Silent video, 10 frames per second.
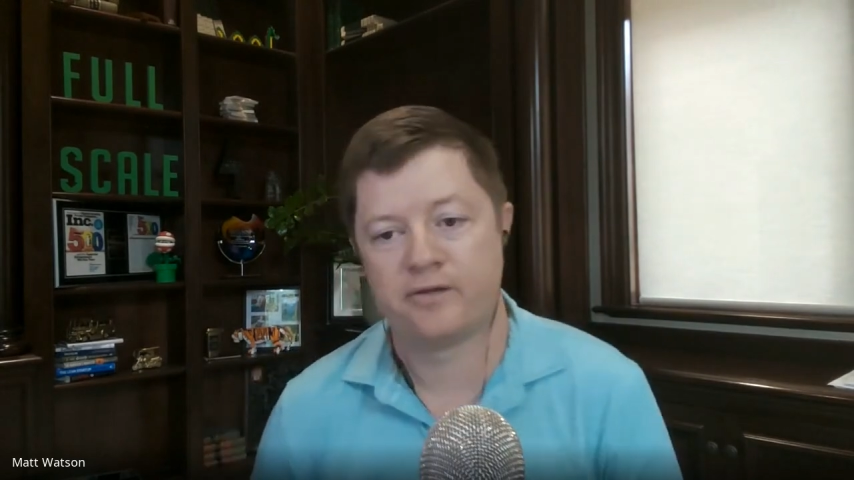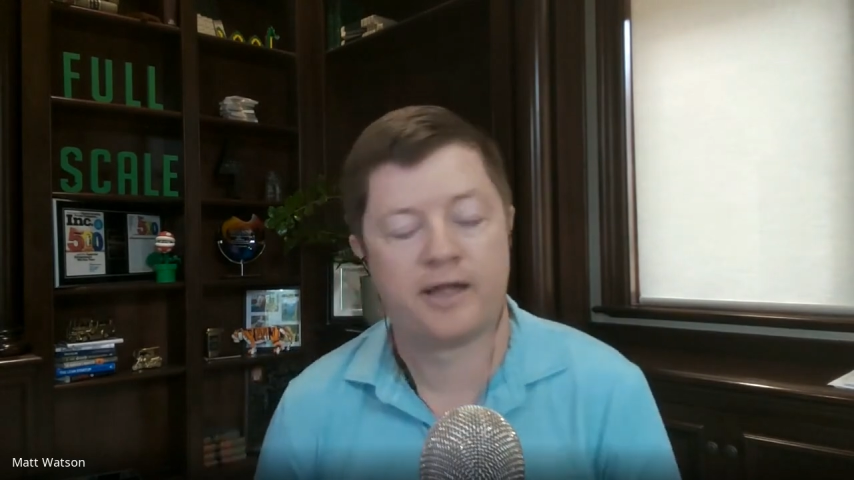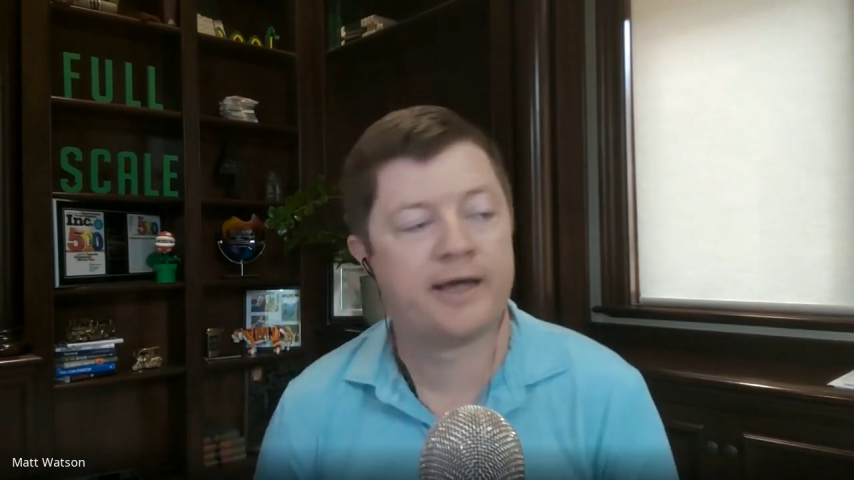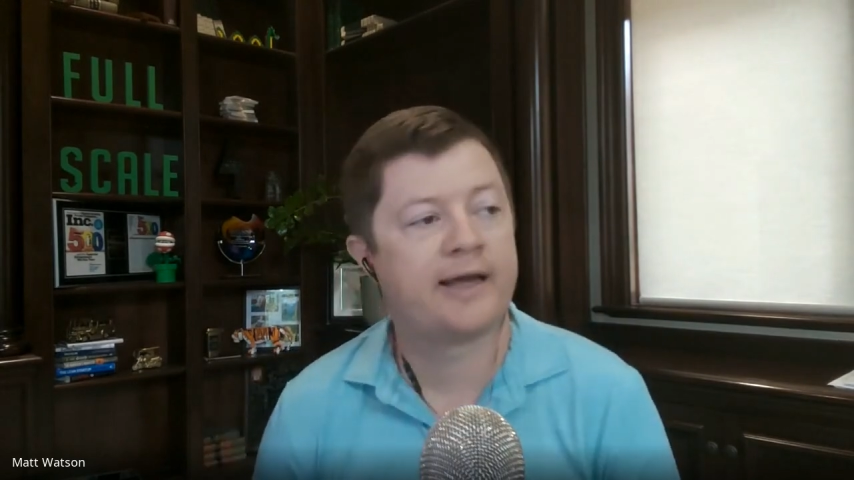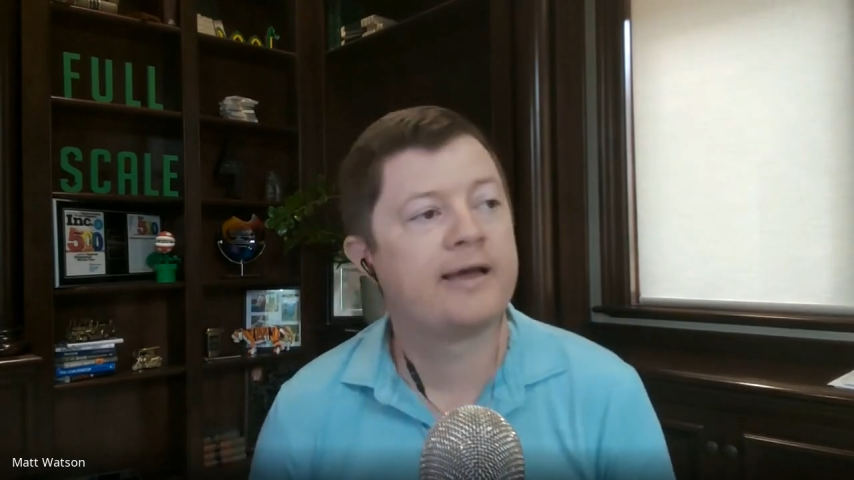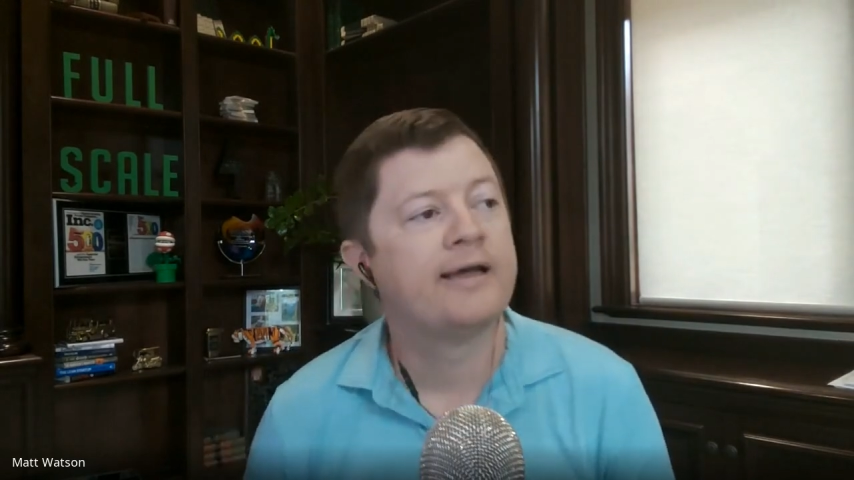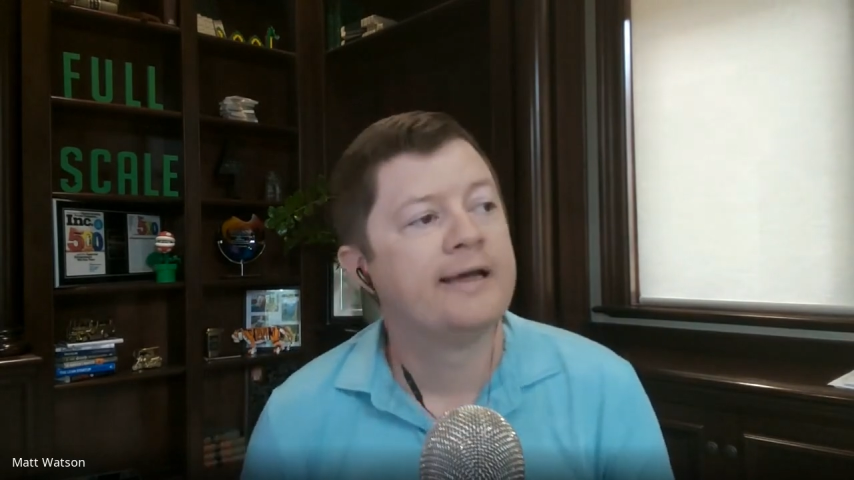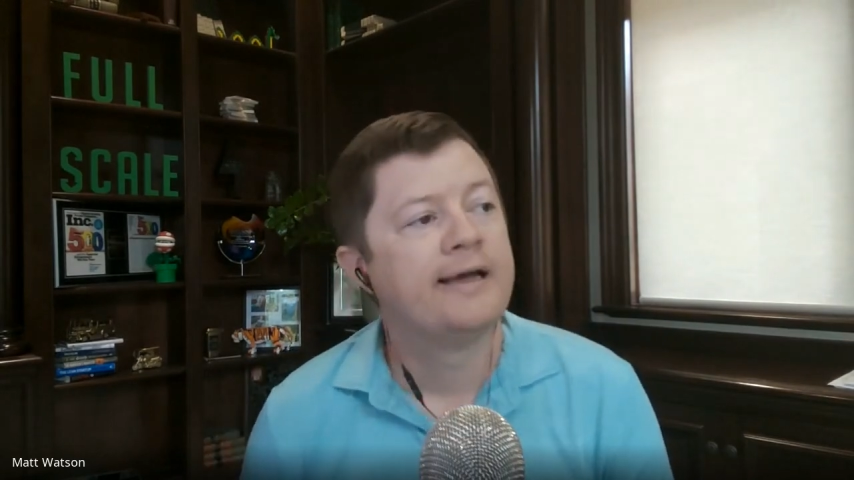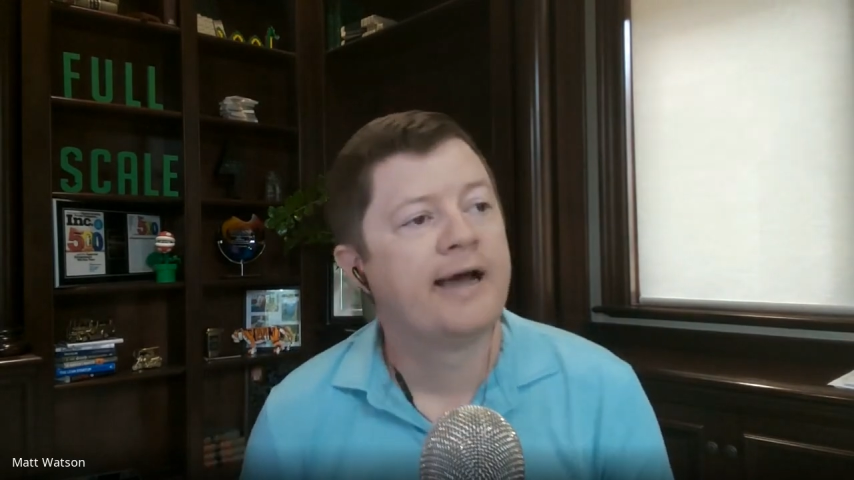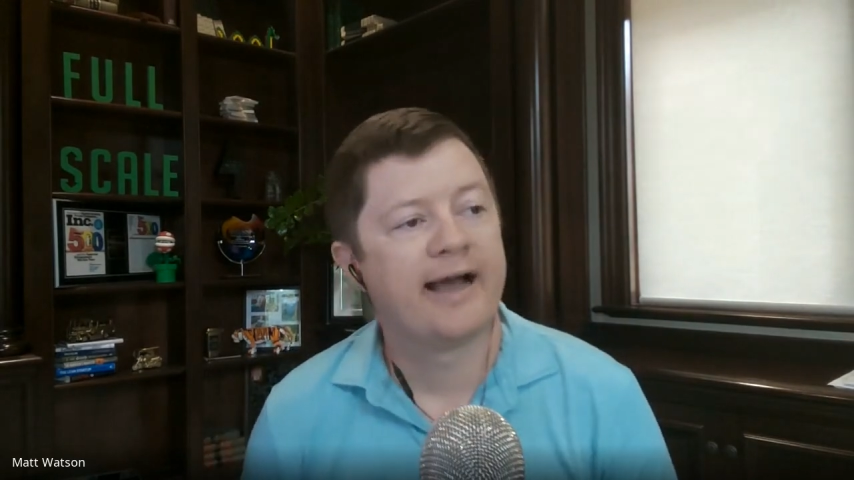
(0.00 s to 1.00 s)
They're like,
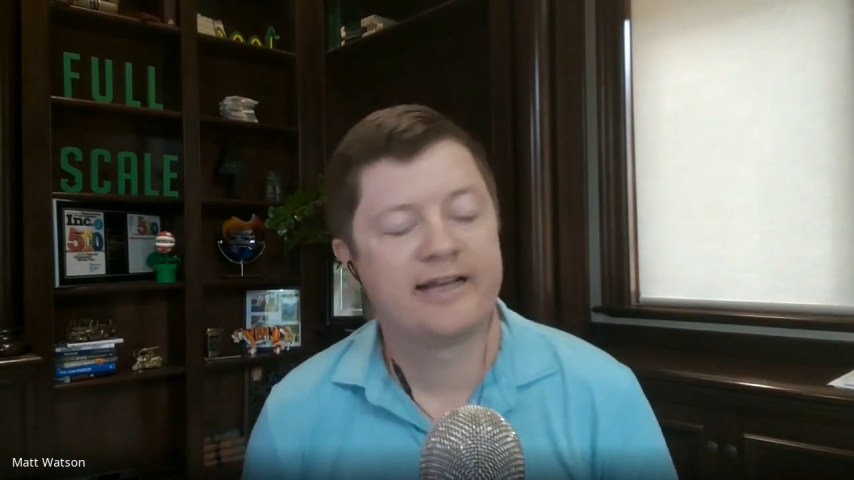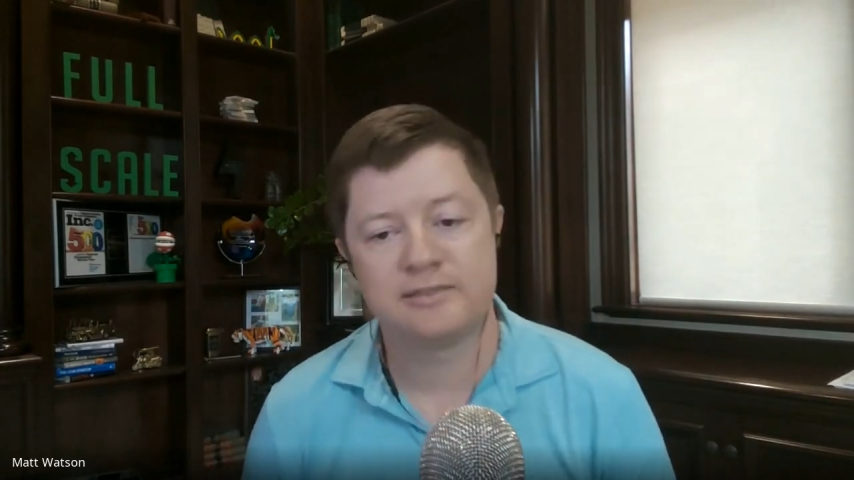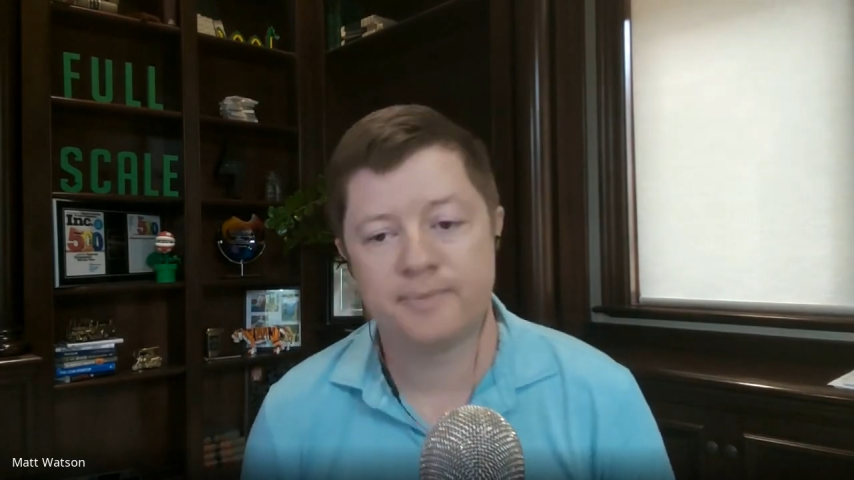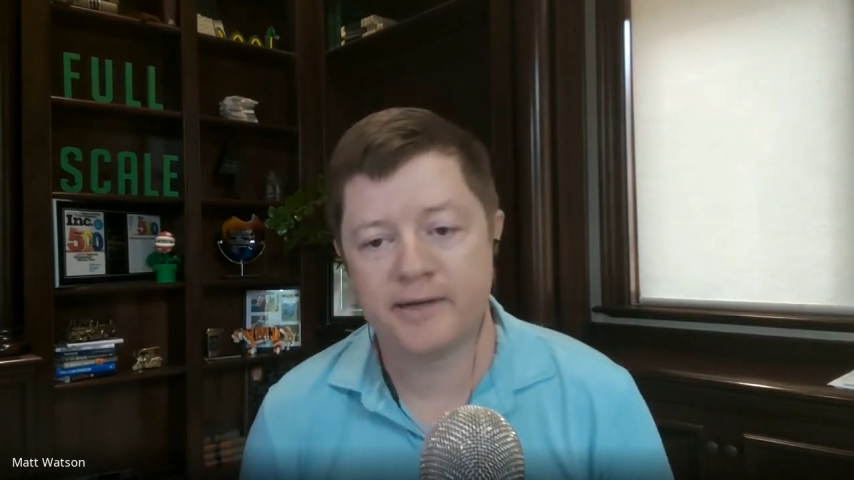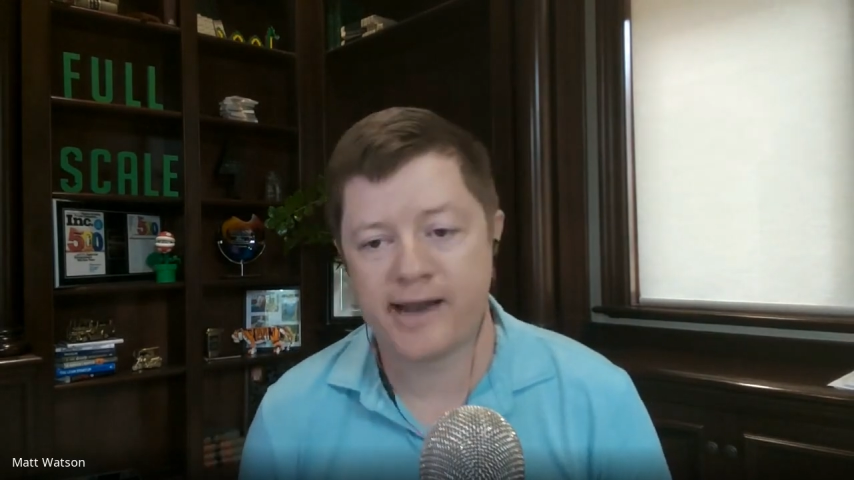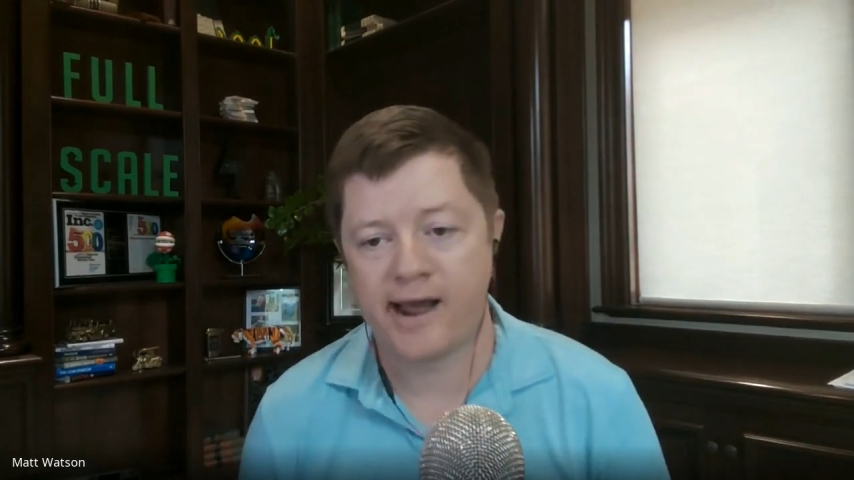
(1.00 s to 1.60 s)
I could spend an